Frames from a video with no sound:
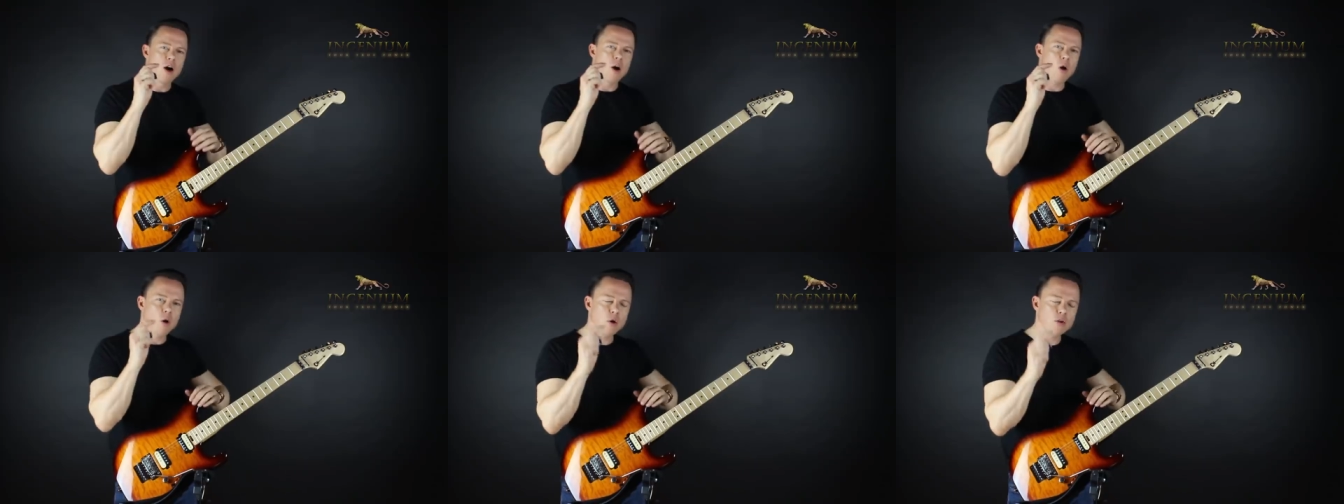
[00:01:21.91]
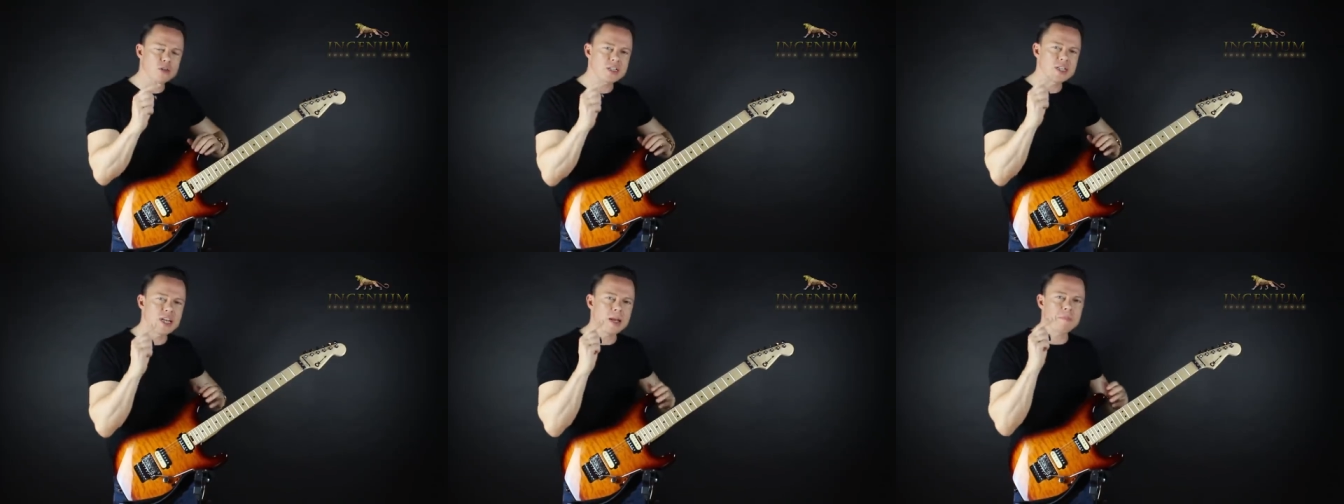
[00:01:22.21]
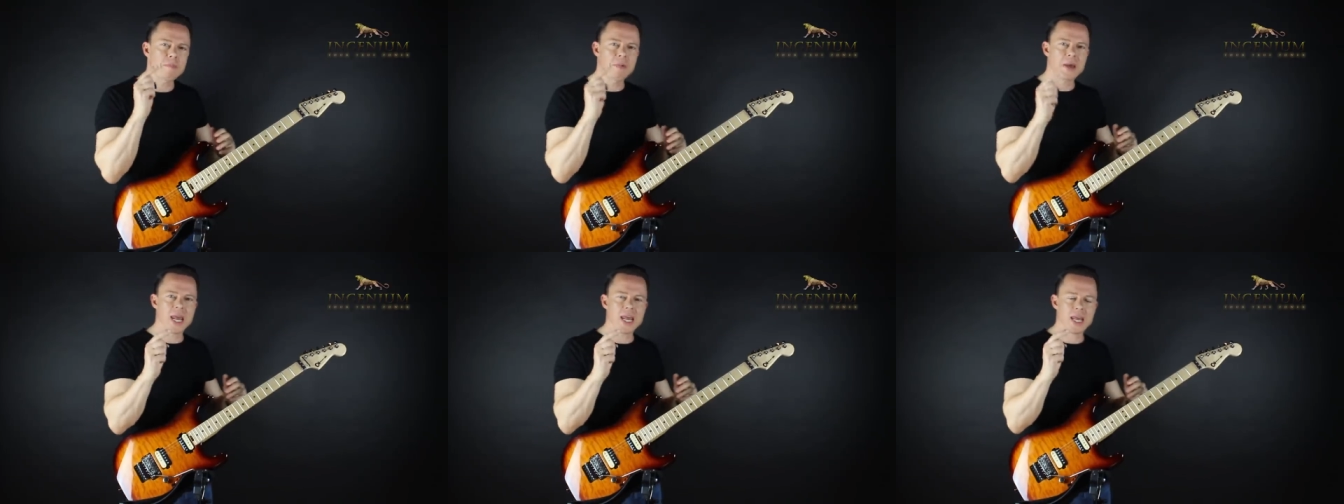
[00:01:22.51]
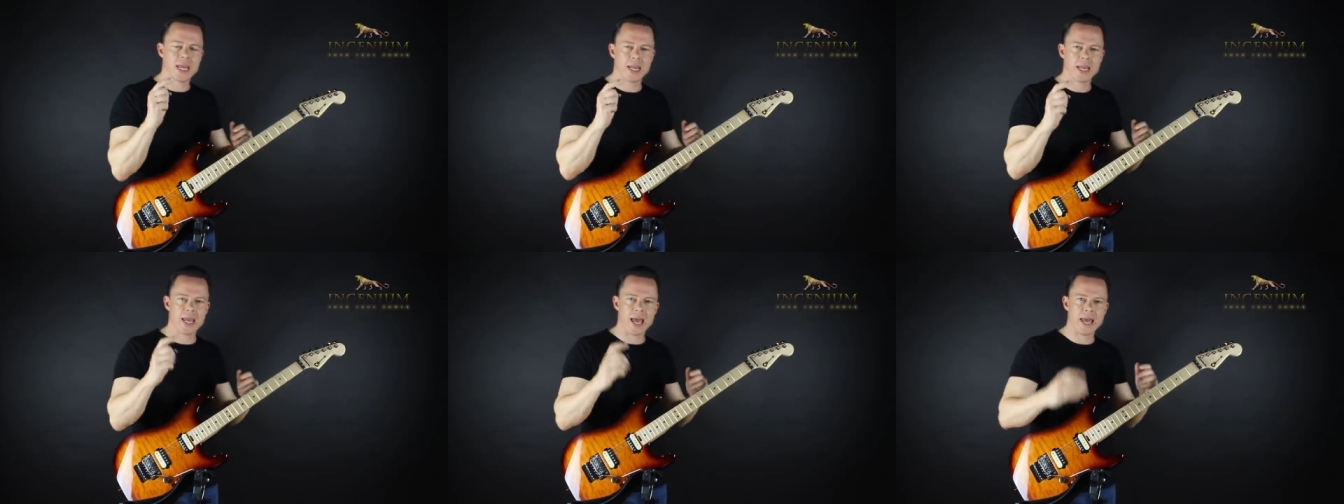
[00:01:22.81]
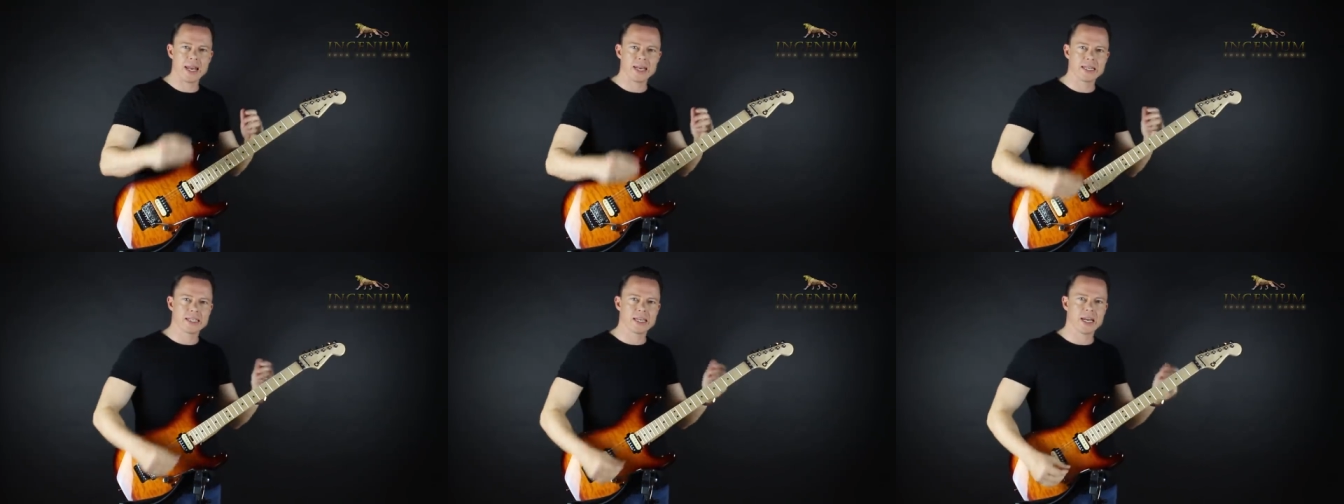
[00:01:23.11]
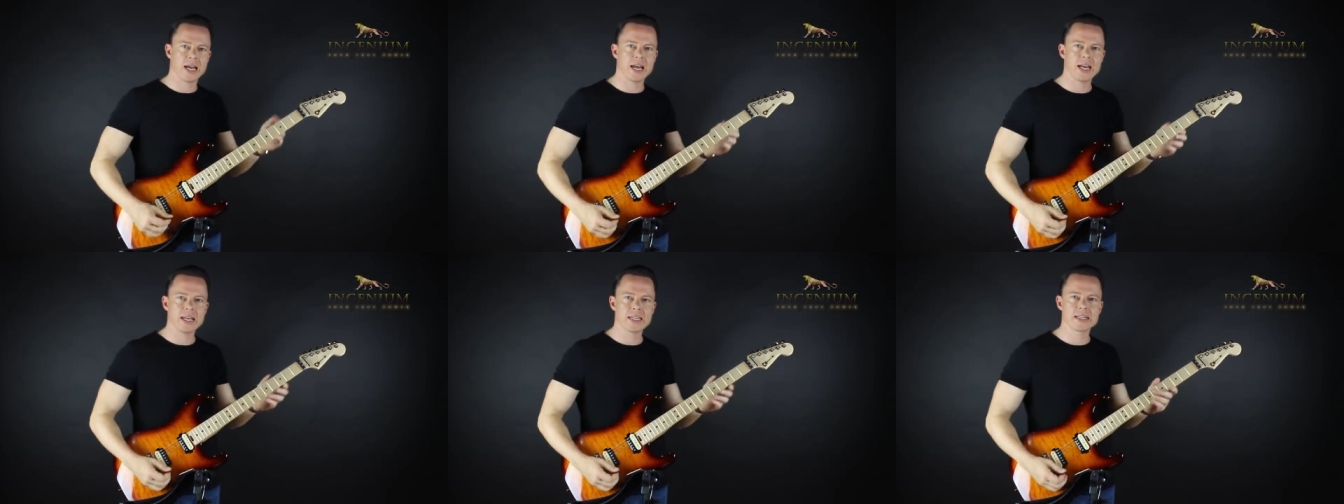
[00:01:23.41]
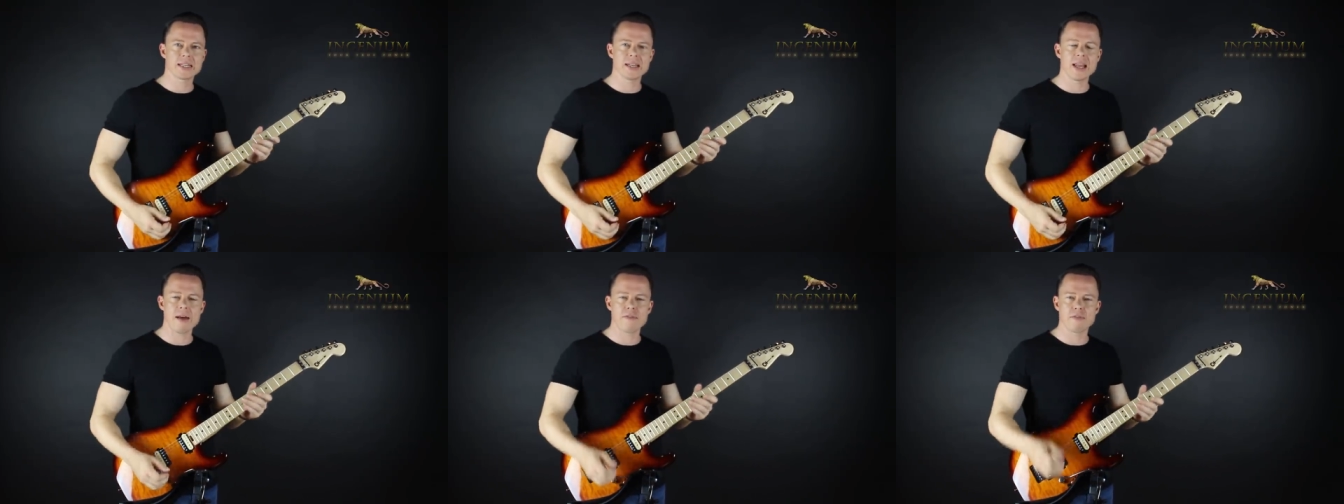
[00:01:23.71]
alternate picking at its
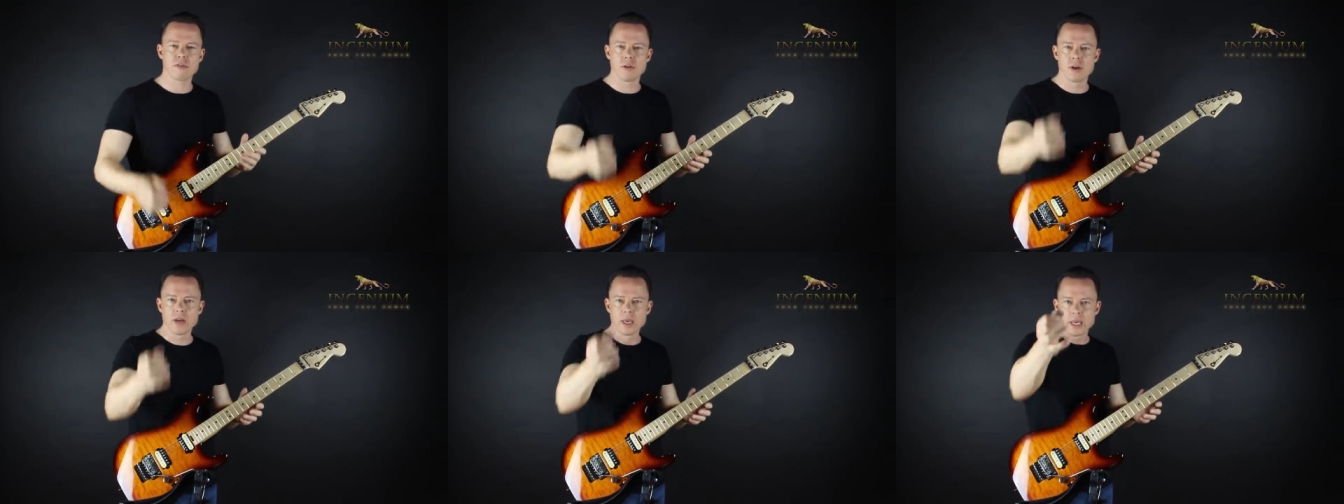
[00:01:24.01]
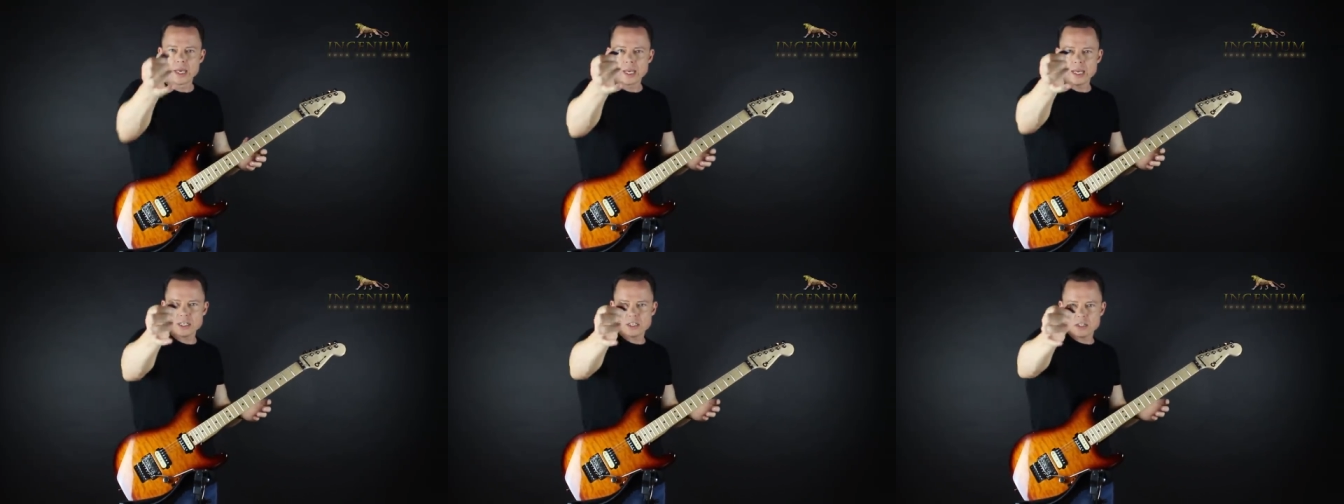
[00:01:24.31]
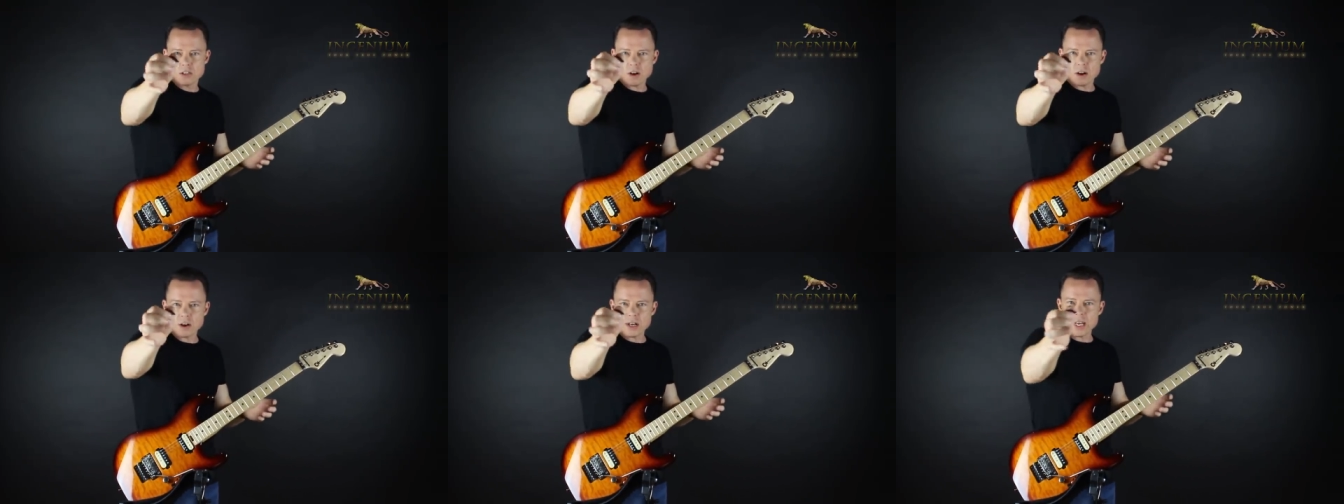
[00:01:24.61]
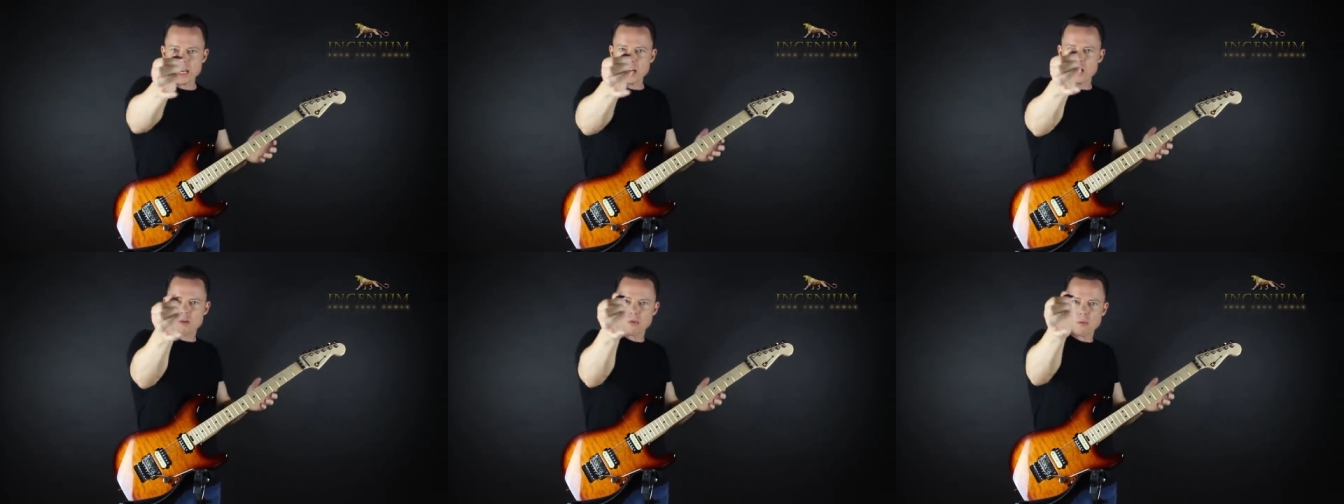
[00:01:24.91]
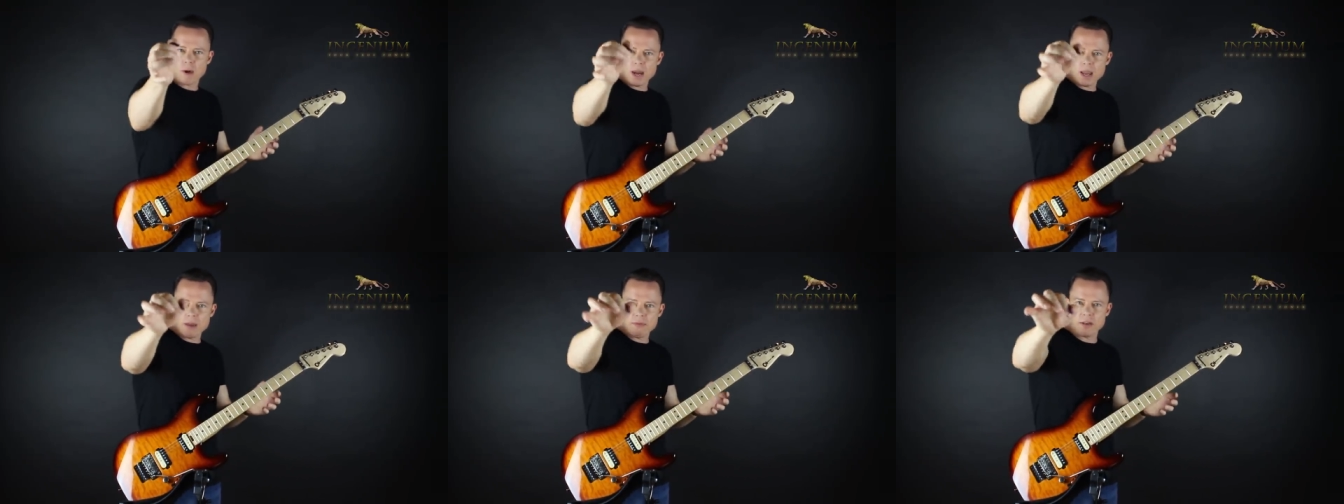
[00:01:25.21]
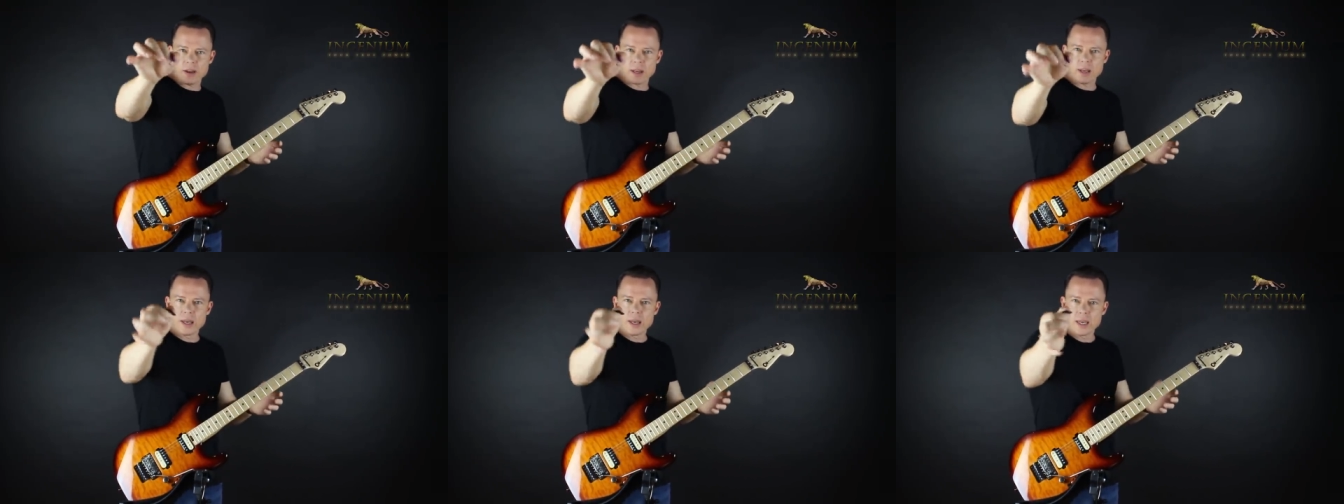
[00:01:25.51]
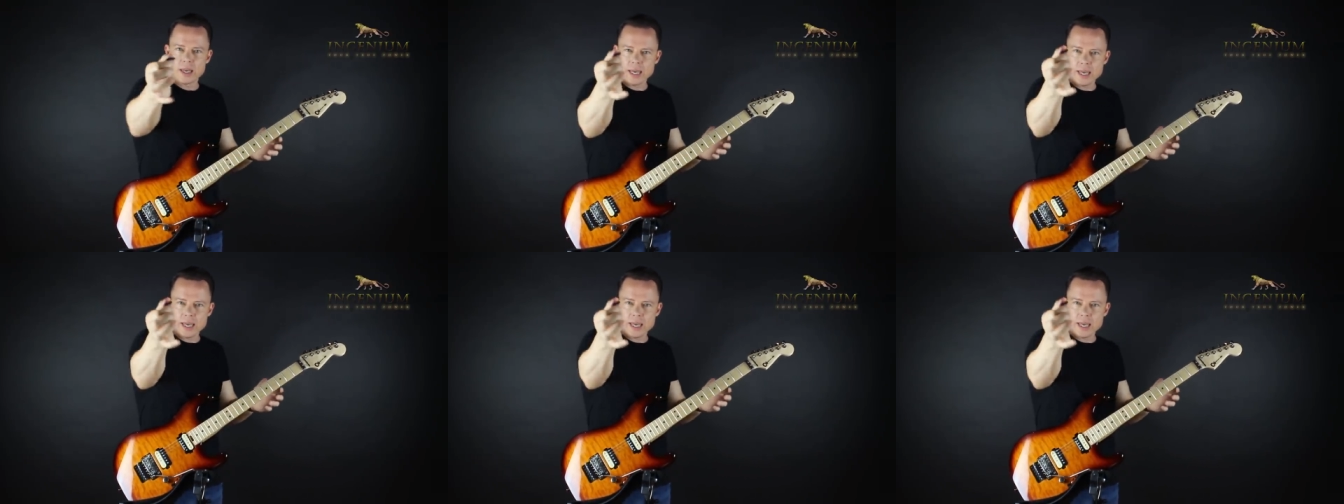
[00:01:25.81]
highest level is not engraving.